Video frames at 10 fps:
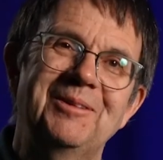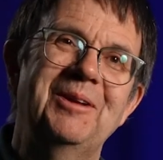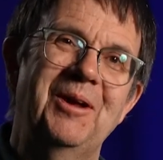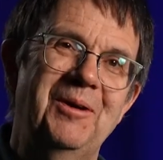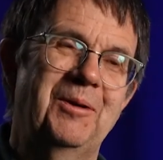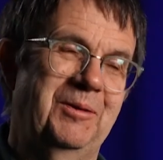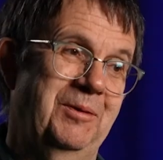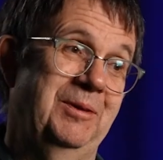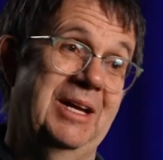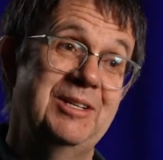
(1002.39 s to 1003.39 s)
you know,
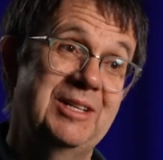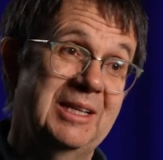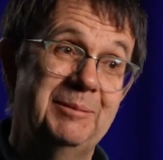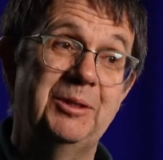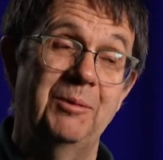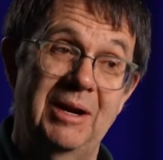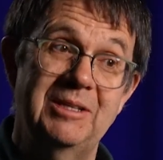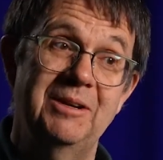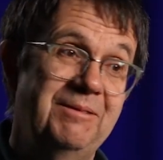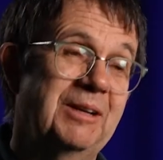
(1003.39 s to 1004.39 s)
or nudging them in the
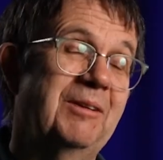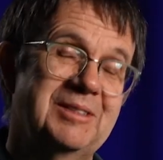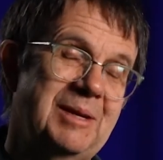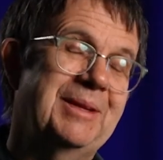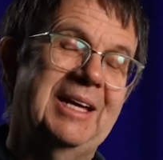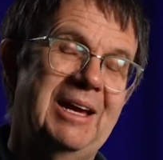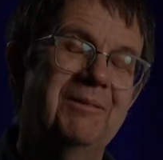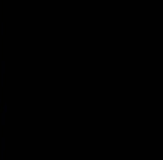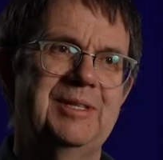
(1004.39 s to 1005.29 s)
direction of figuring something out.